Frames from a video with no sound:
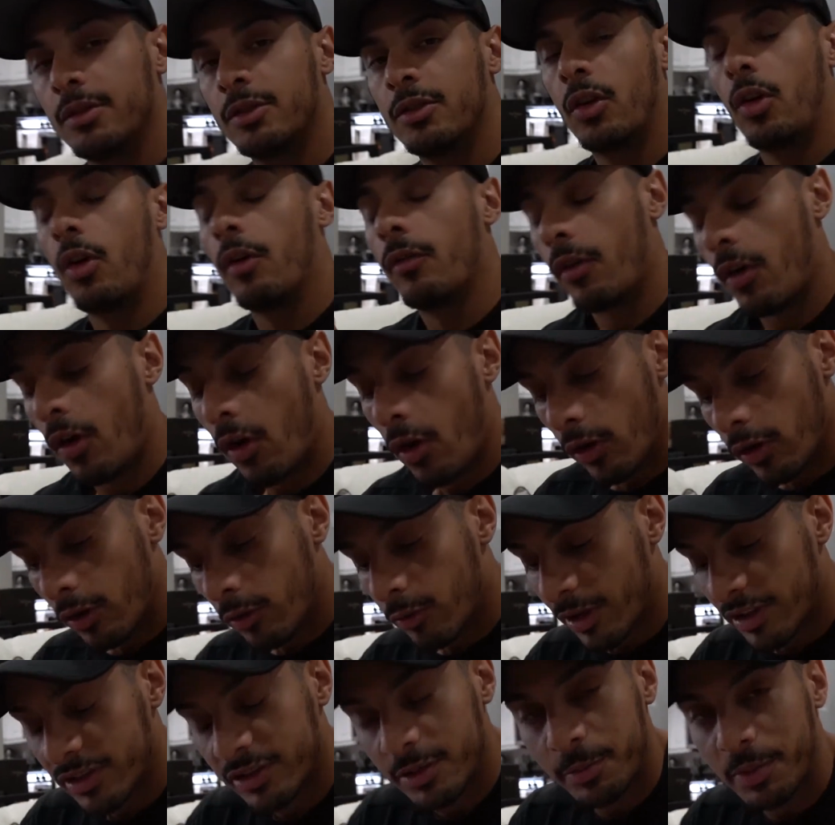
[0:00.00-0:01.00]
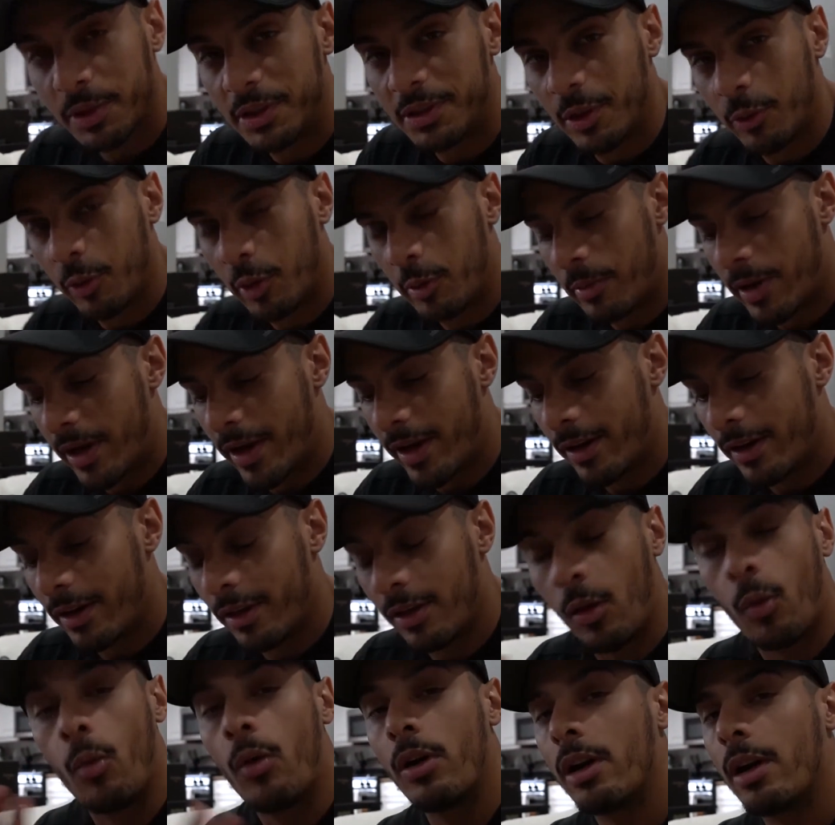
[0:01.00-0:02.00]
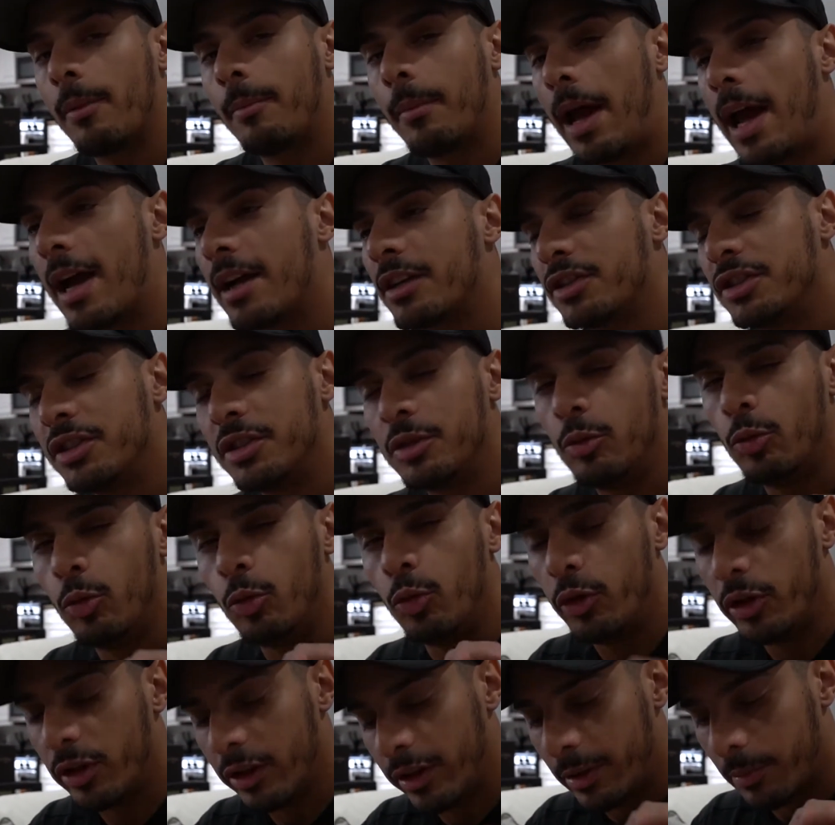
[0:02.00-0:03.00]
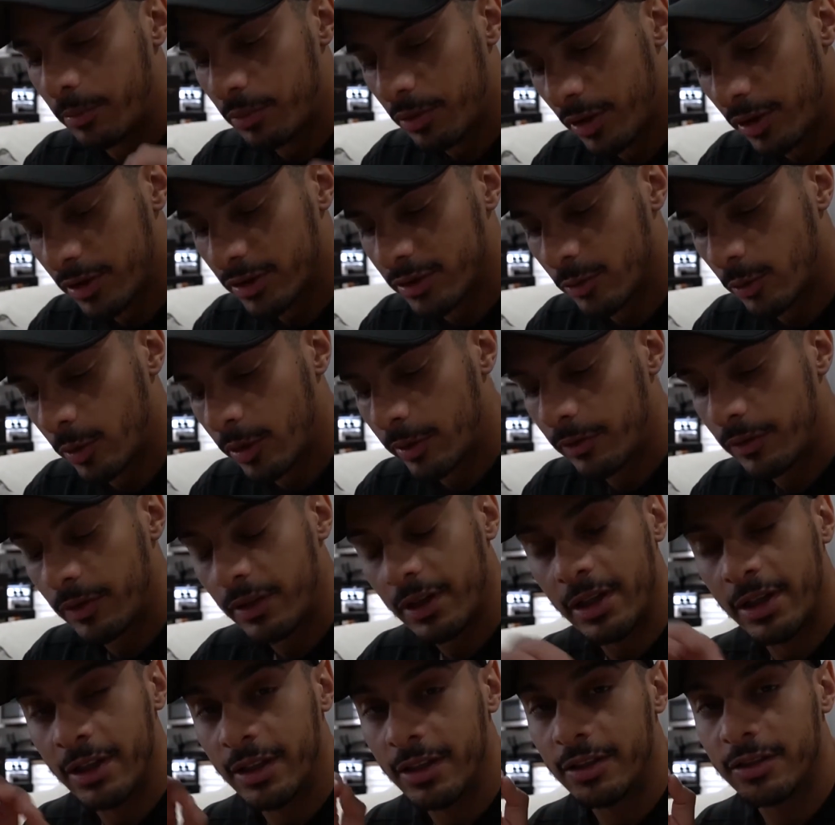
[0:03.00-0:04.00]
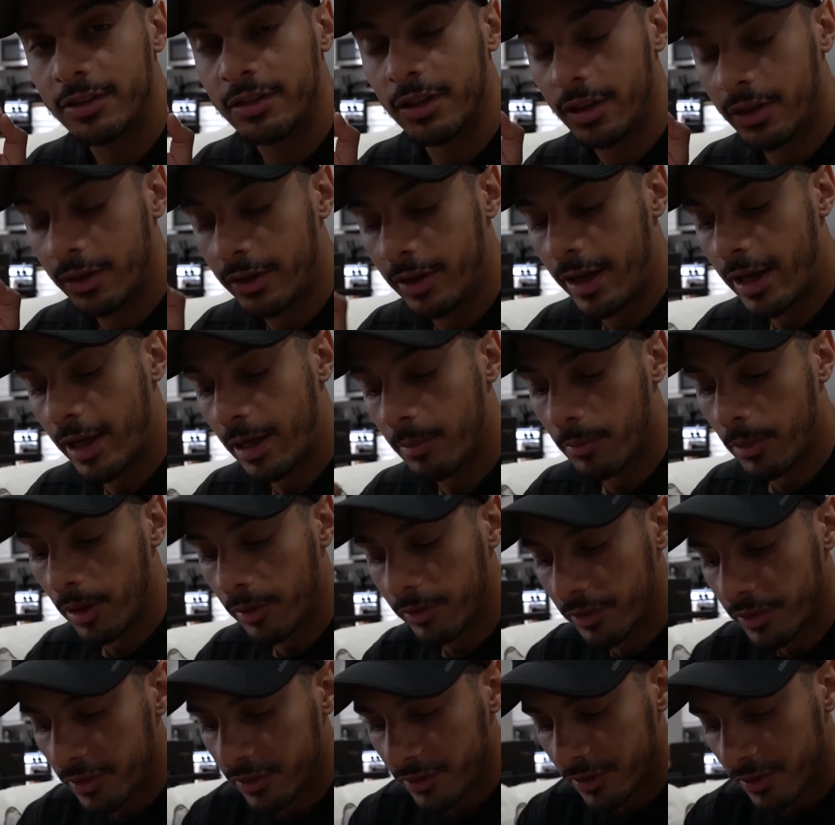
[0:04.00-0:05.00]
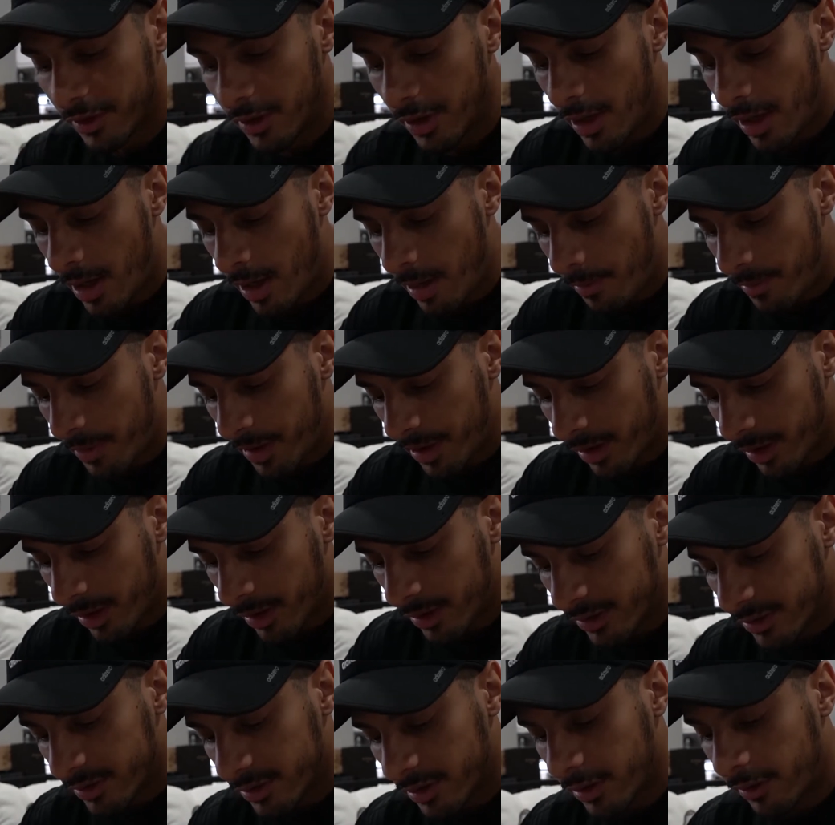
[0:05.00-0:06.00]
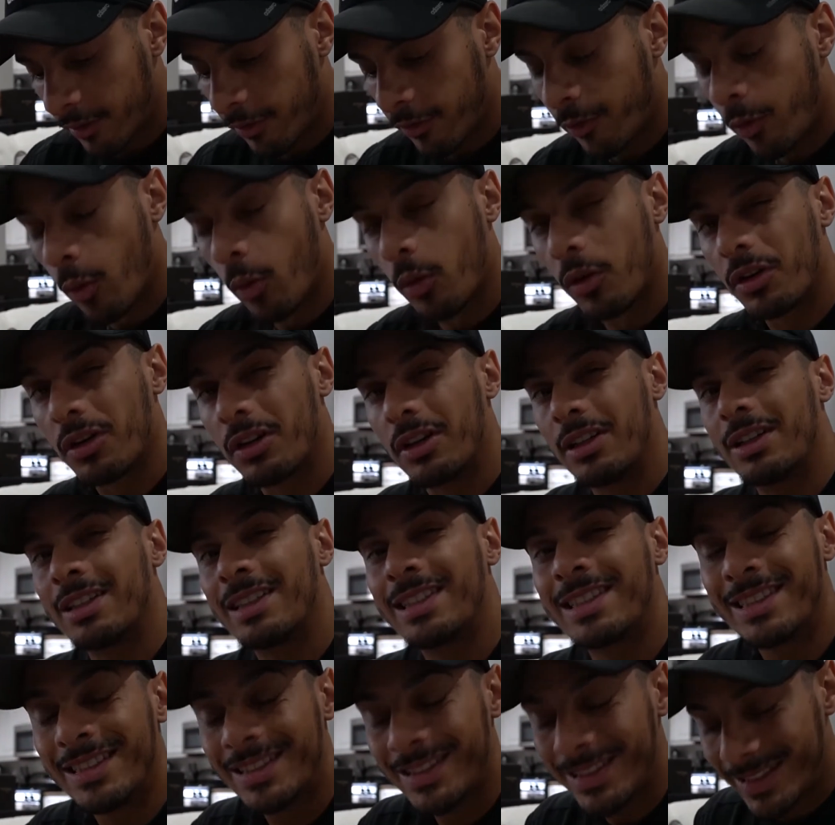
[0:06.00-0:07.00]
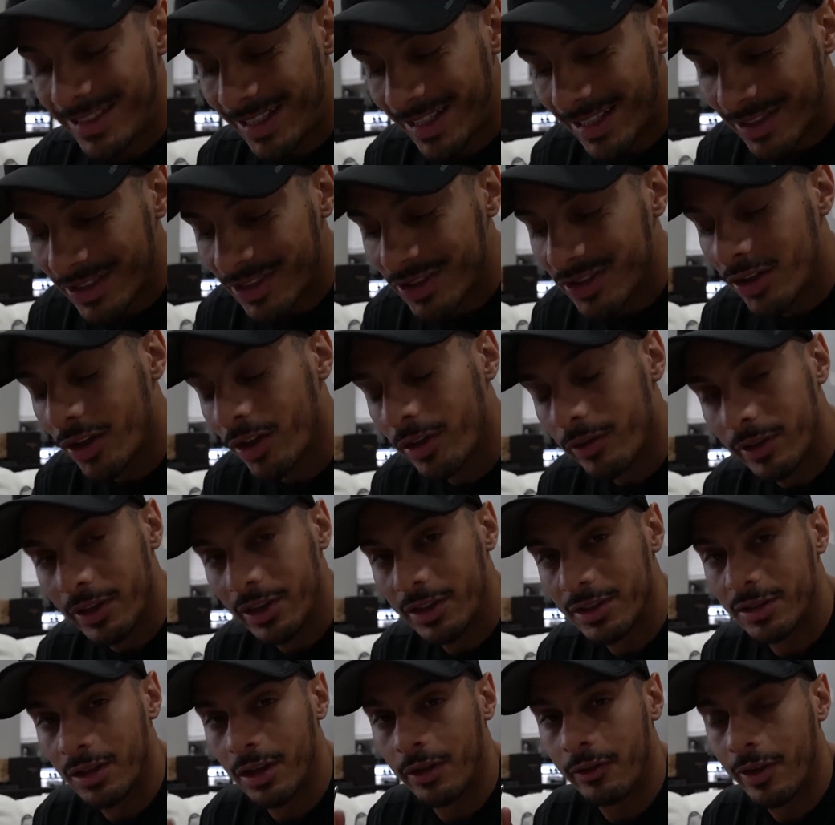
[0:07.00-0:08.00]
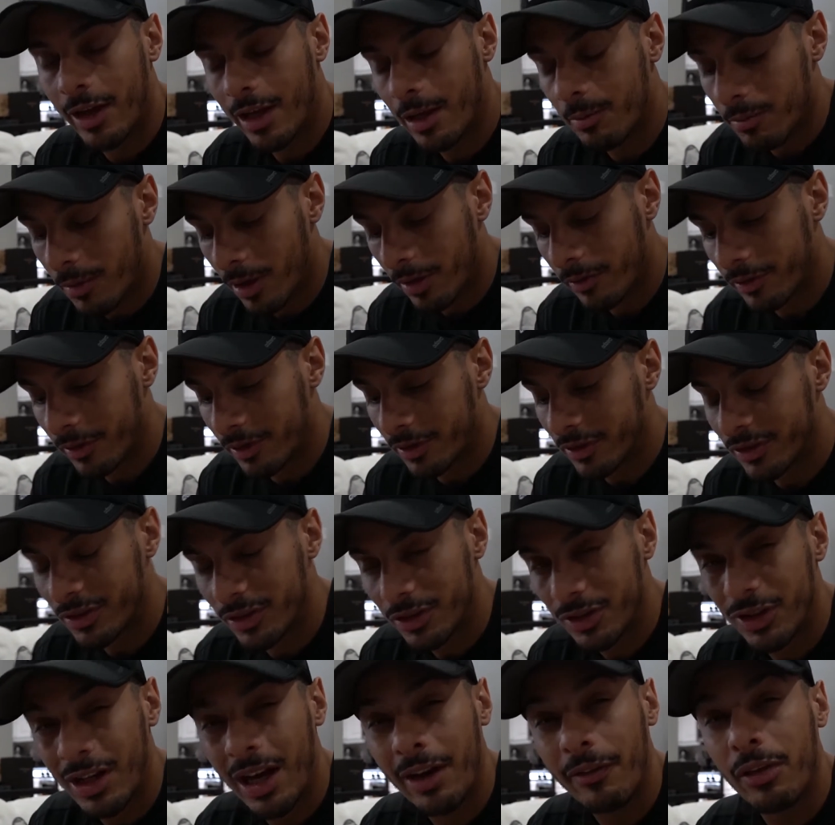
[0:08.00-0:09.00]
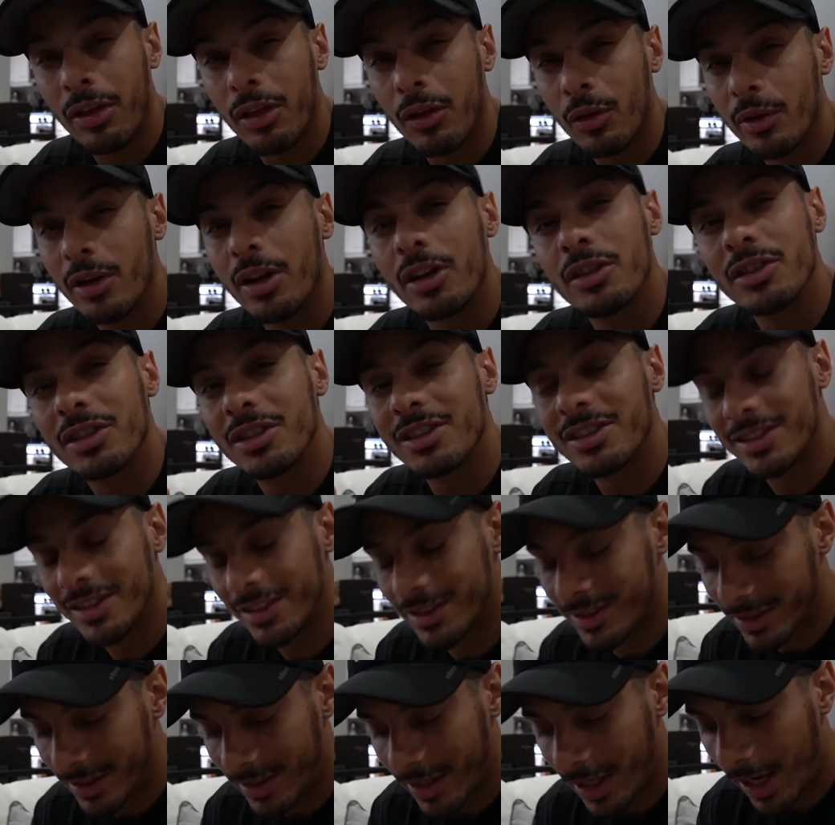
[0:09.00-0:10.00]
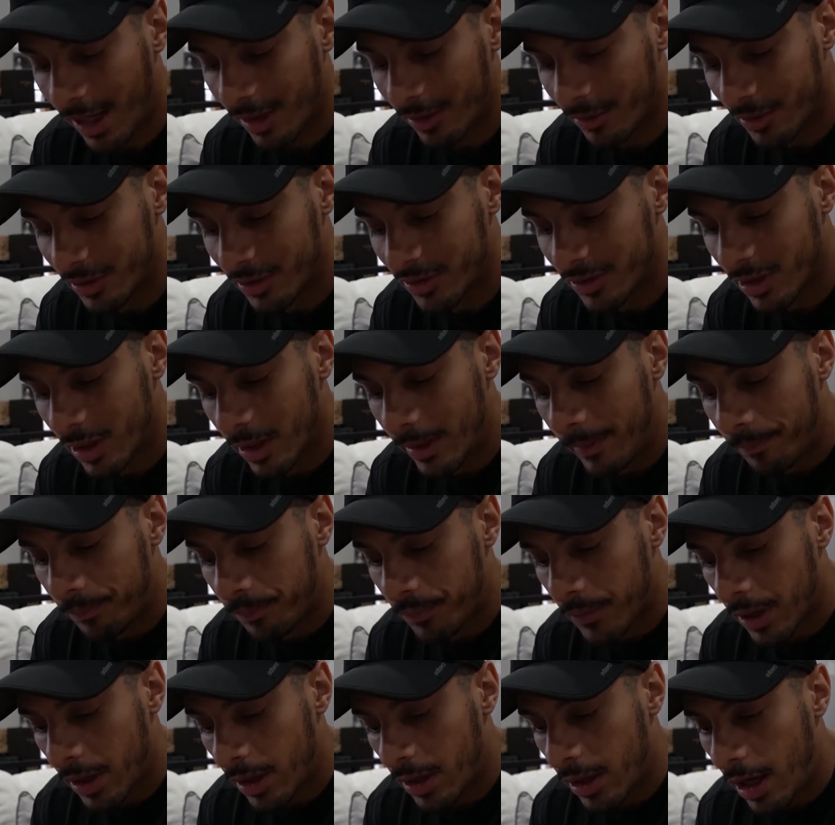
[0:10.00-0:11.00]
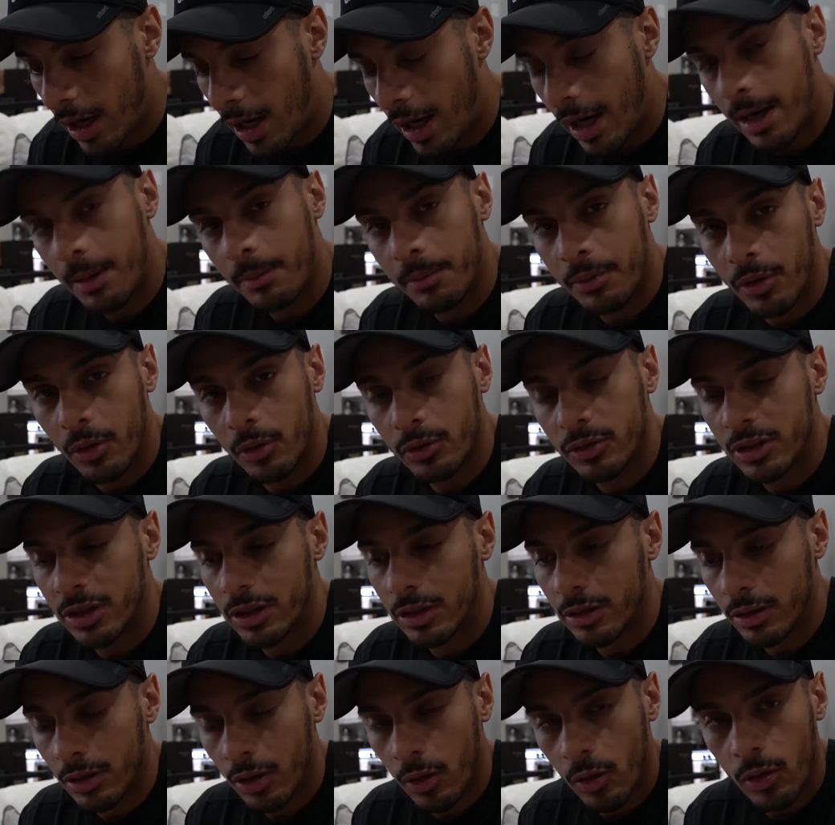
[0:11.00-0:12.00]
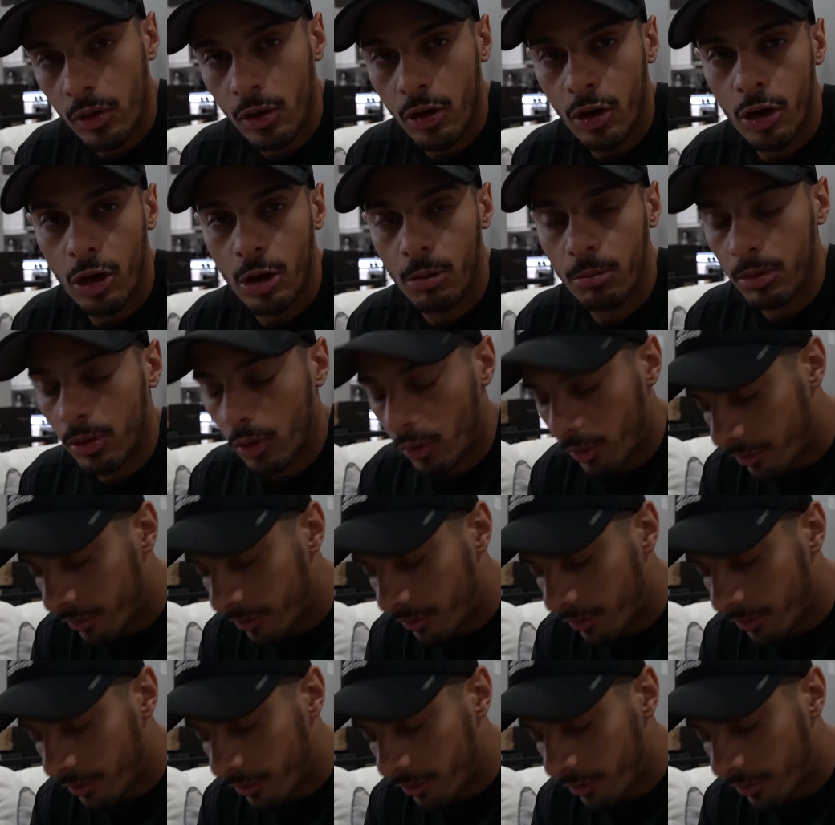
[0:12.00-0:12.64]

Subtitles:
So of all the recipes that we made, the one I'm actually really impressed with is the egg muffins, because for 6 servings of egg muffins, you have 360 calories, high in protein, low in carb, low